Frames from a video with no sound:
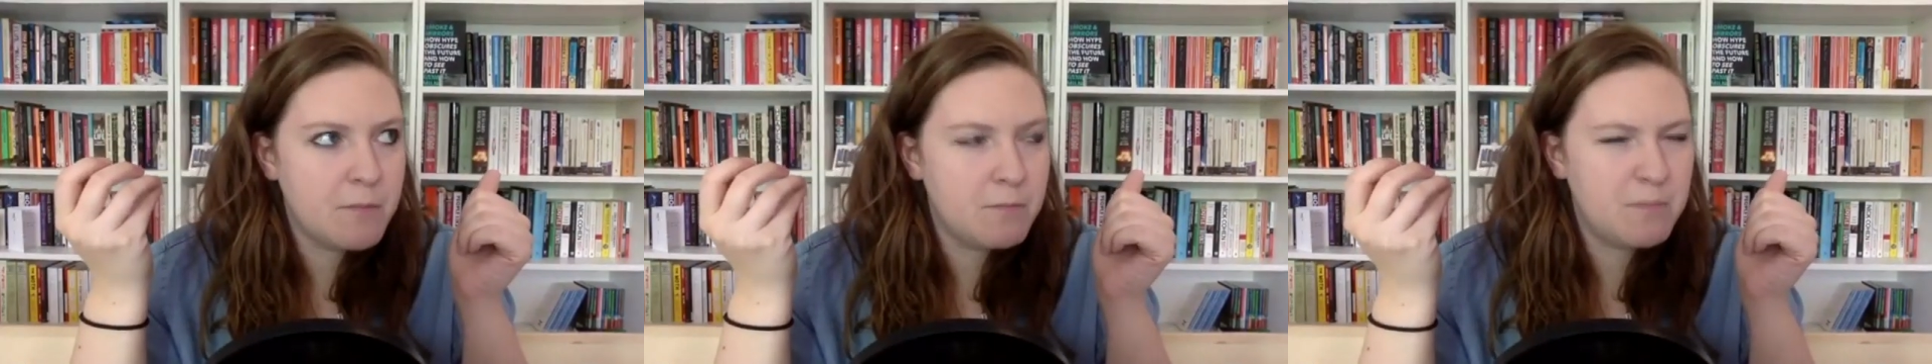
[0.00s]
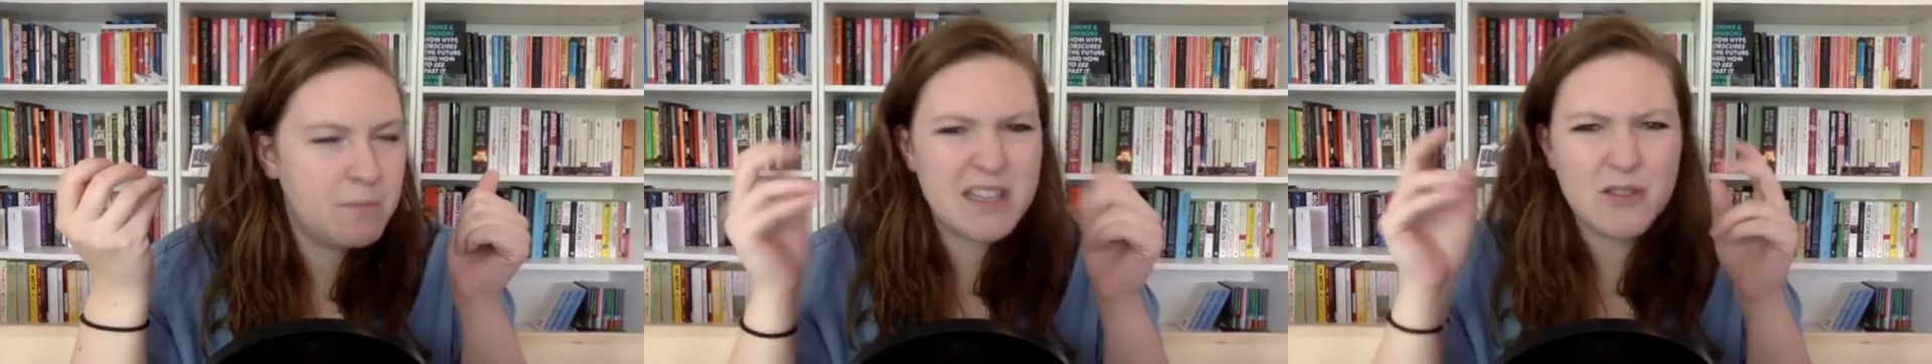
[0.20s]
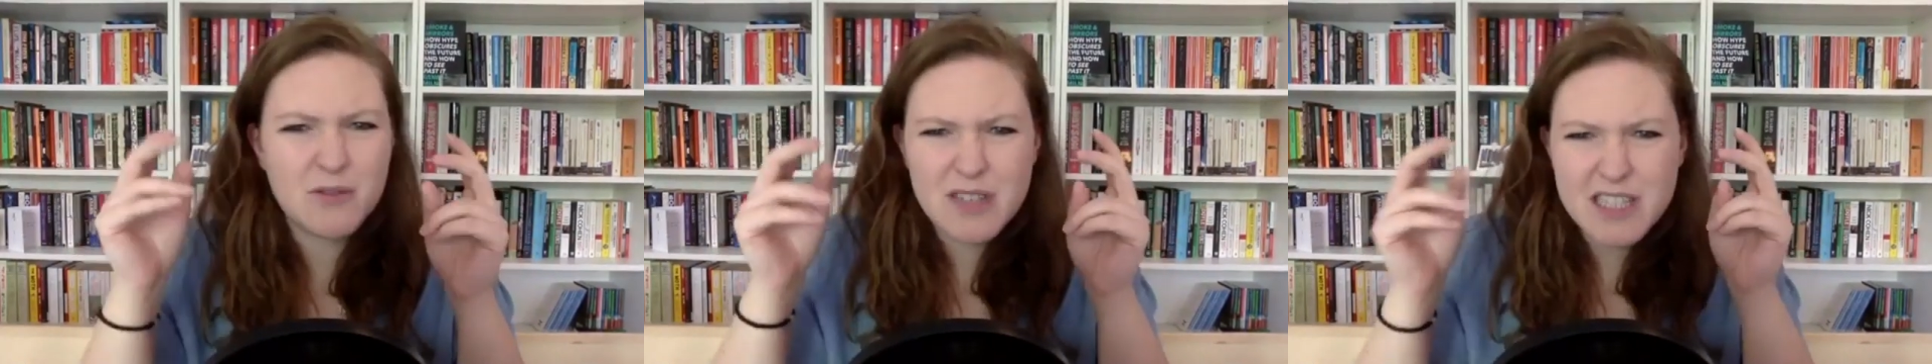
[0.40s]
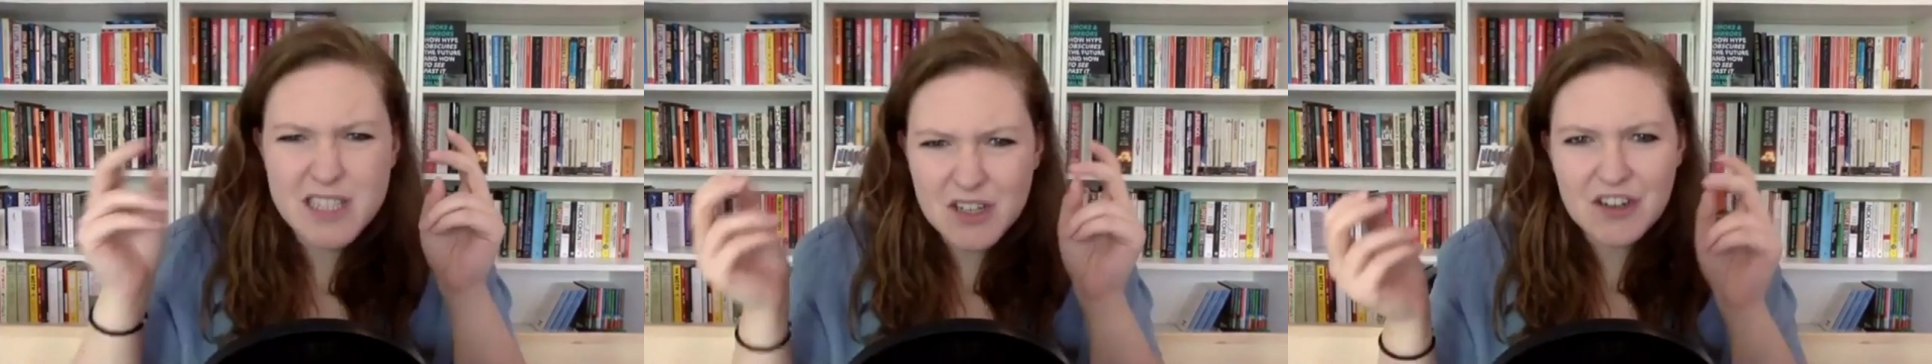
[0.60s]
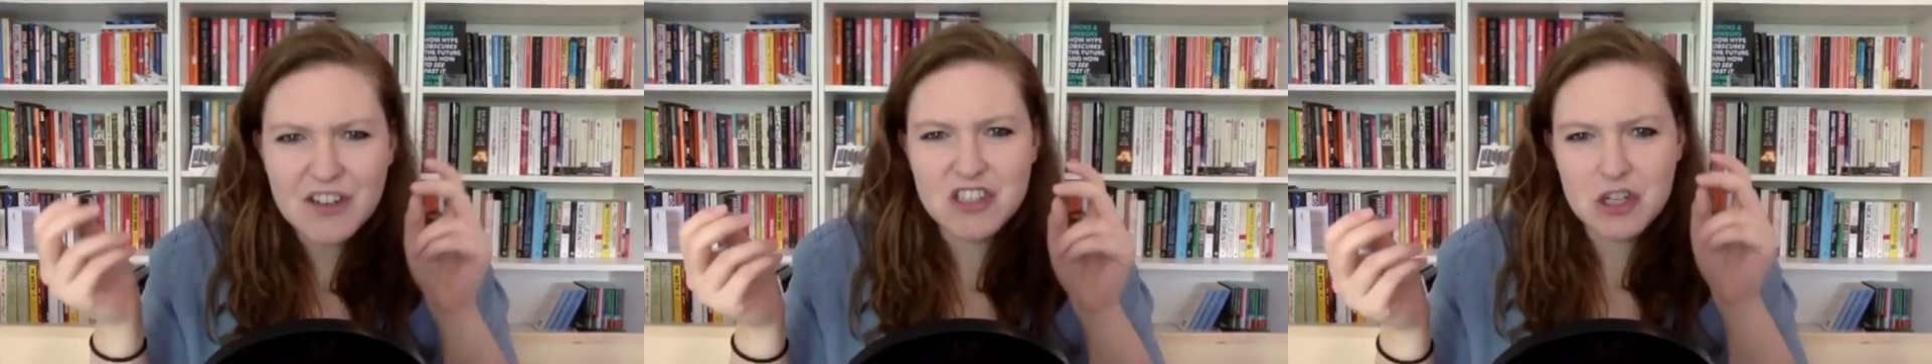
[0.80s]
be the
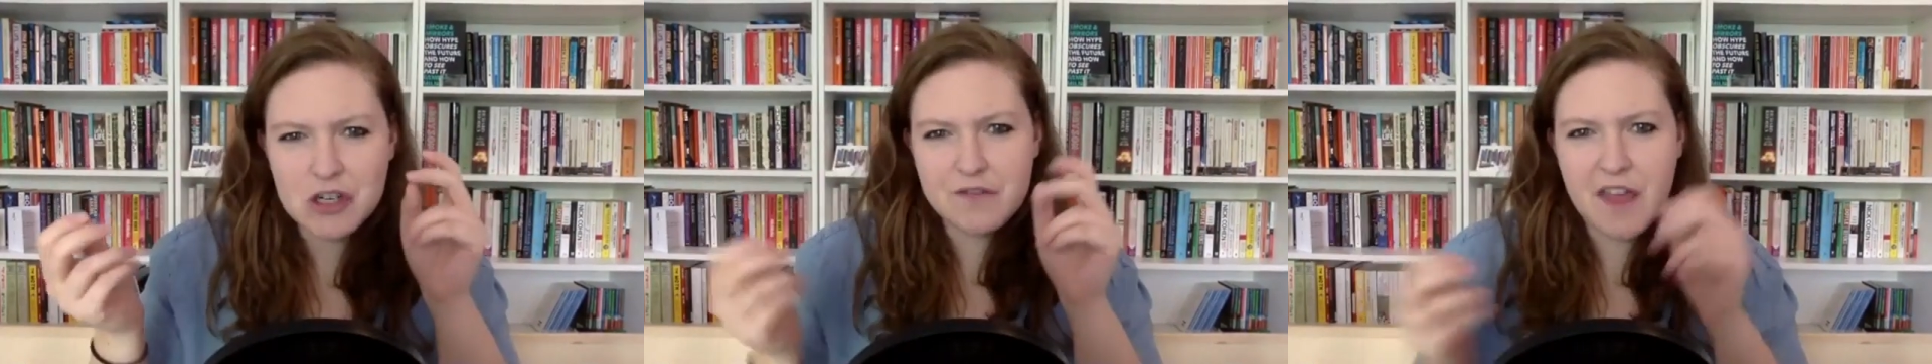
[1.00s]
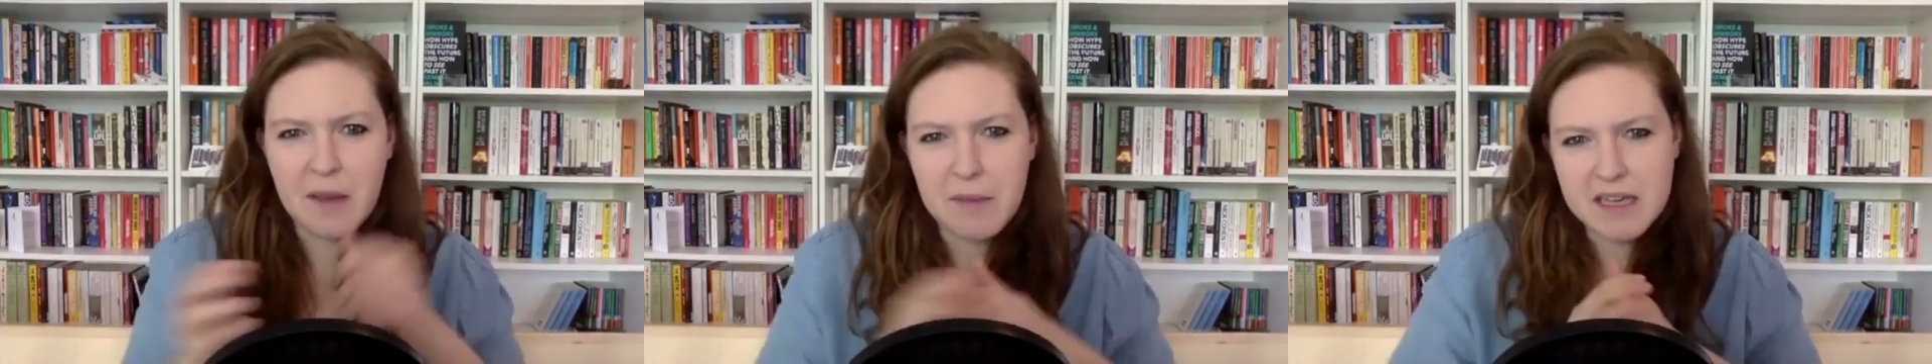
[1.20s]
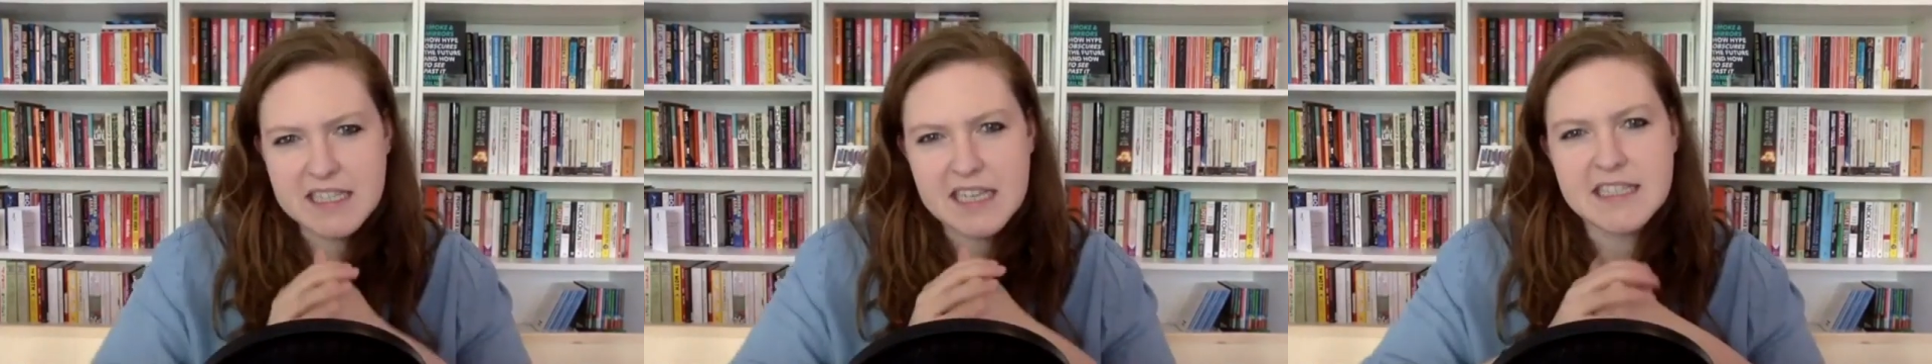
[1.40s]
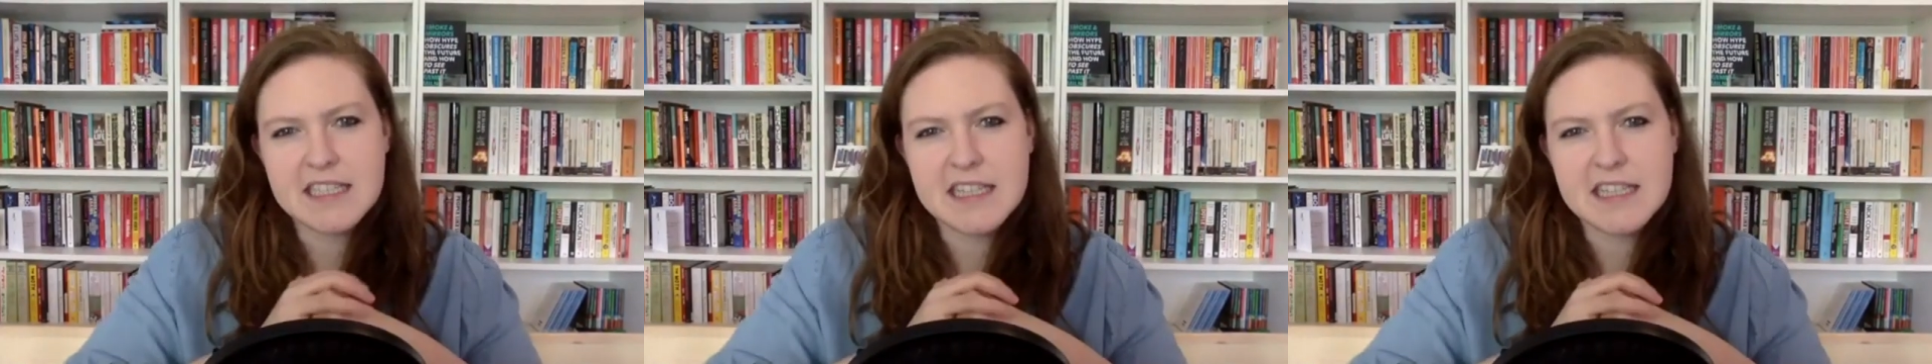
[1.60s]
researcher, if that makes sense.